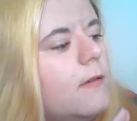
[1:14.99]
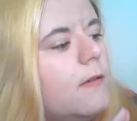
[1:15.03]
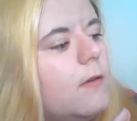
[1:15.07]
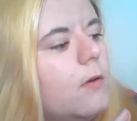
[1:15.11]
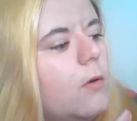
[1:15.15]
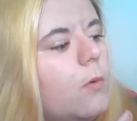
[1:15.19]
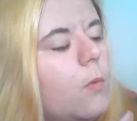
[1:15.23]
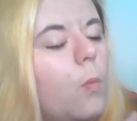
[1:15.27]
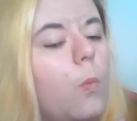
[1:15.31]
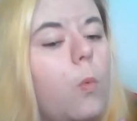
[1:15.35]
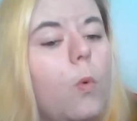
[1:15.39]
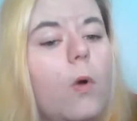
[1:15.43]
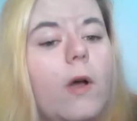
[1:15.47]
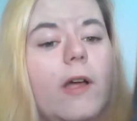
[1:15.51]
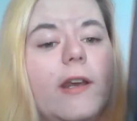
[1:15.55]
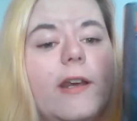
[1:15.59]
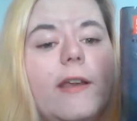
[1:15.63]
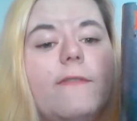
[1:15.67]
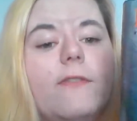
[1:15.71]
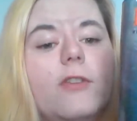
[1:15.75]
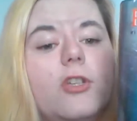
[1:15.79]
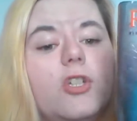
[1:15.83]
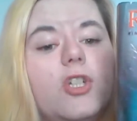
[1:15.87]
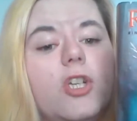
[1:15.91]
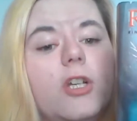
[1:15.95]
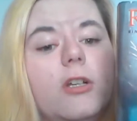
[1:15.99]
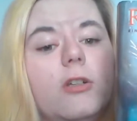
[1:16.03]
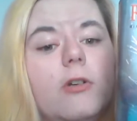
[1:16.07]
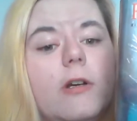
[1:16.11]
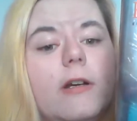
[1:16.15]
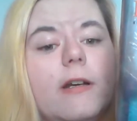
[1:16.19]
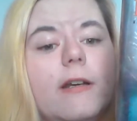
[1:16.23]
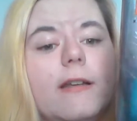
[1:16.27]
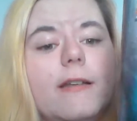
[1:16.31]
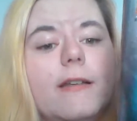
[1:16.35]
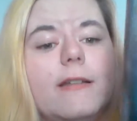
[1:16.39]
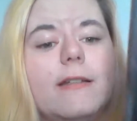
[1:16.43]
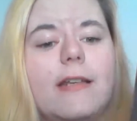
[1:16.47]
one of the children
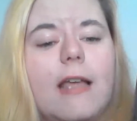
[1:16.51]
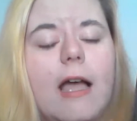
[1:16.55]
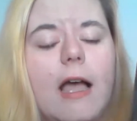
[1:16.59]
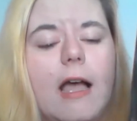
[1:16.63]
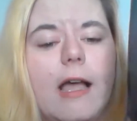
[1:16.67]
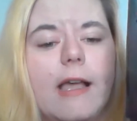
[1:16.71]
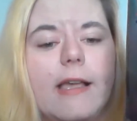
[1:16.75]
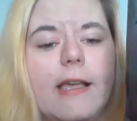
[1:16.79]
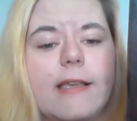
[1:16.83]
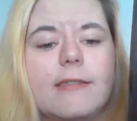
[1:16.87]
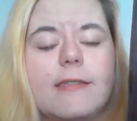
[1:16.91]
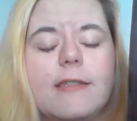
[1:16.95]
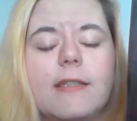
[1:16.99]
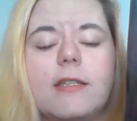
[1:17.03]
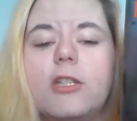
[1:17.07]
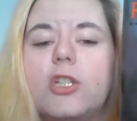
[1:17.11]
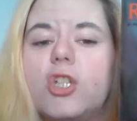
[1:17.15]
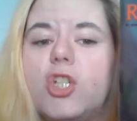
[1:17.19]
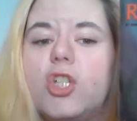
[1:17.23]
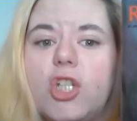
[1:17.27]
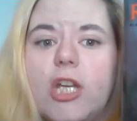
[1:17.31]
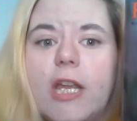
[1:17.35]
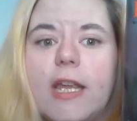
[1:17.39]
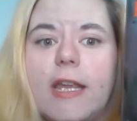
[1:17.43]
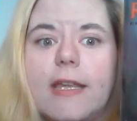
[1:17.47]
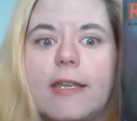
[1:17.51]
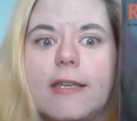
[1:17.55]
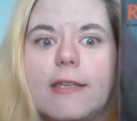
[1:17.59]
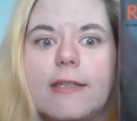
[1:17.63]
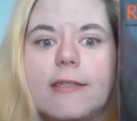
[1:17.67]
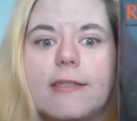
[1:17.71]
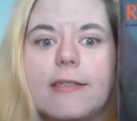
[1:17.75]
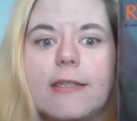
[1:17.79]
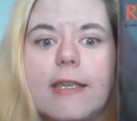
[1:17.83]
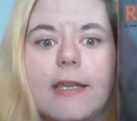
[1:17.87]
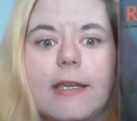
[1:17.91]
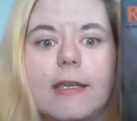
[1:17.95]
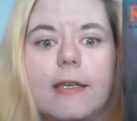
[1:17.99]
dies, and she is
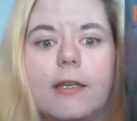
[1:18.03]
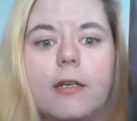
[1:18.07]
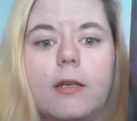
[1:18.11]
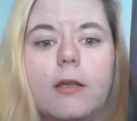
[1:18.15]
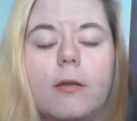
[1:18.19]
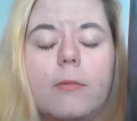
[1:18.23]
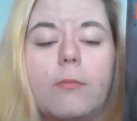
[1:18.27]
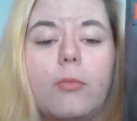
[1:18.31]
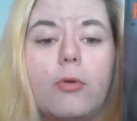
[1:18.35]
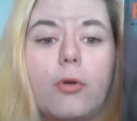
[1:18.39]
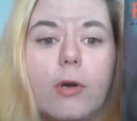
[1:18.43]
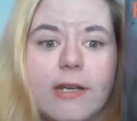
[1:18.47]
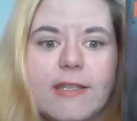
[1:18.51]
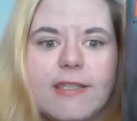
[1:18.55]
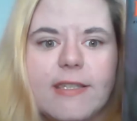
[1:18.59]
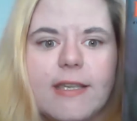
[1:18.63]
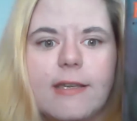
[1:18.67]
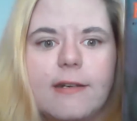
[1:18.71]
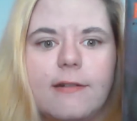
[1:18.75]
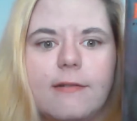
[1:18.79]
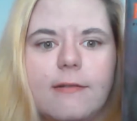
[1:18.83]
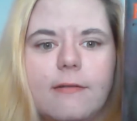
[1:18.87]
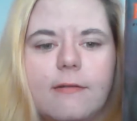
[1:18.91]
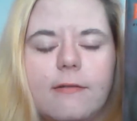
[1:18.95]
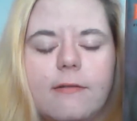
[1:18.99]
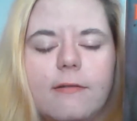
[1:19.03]
in prison